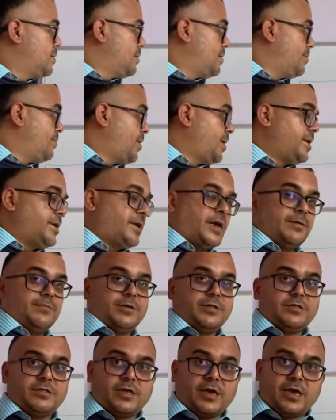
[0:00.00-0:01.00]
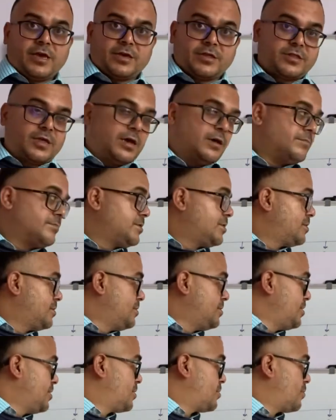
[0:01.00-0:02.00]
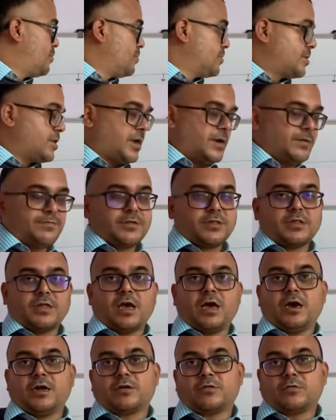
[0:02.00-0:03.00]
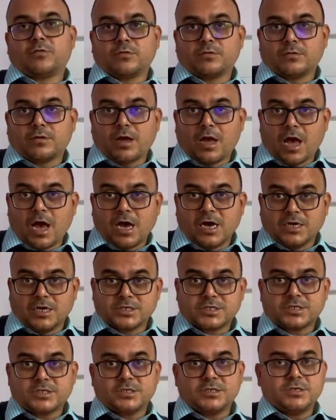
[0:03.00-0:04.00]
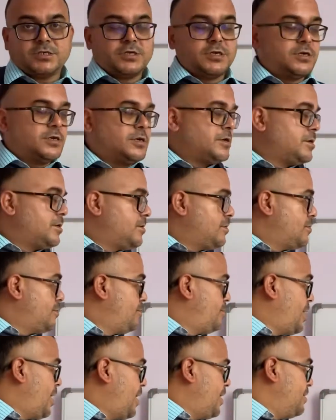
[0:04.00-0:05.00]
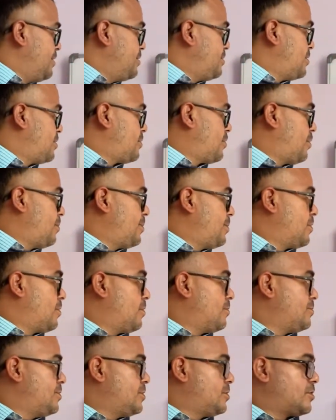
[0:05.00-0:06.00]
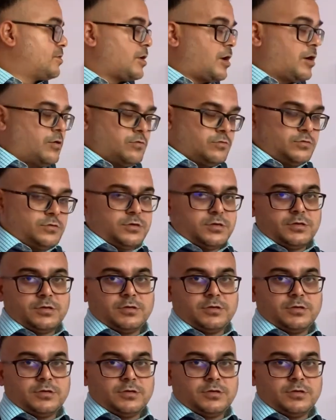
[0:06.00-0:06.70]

Many times in the exams, these concepts are asked when the topic of the sound